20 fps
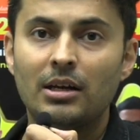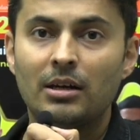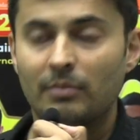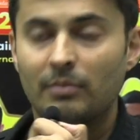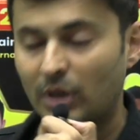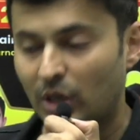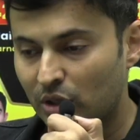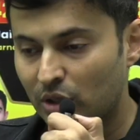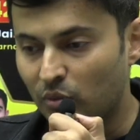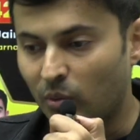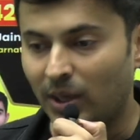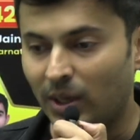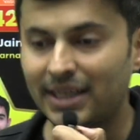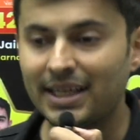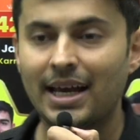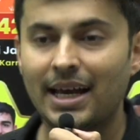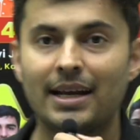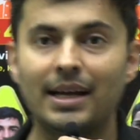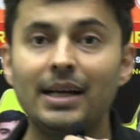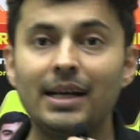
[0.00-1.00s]
Because what
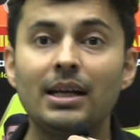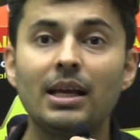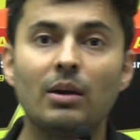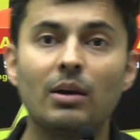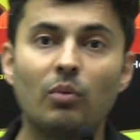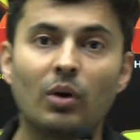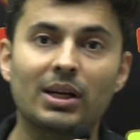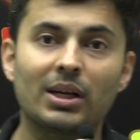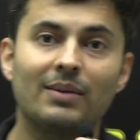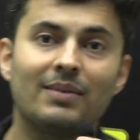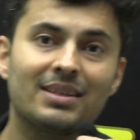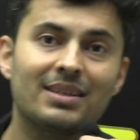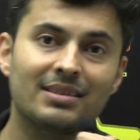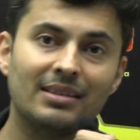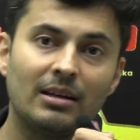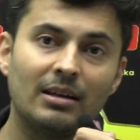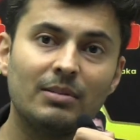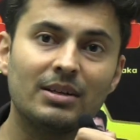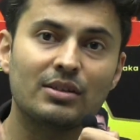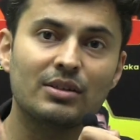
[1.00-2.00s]
guarantee, whatever
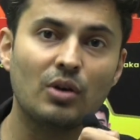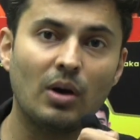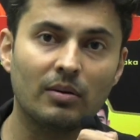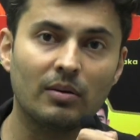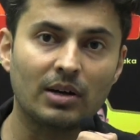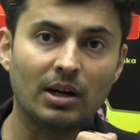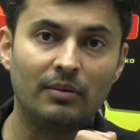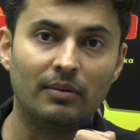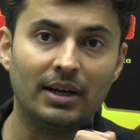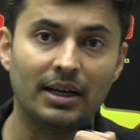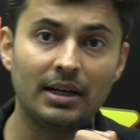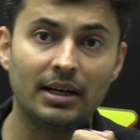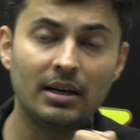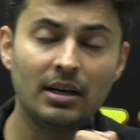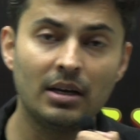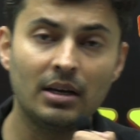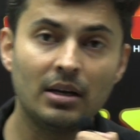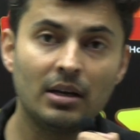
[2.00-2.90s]
syllabus you have covered,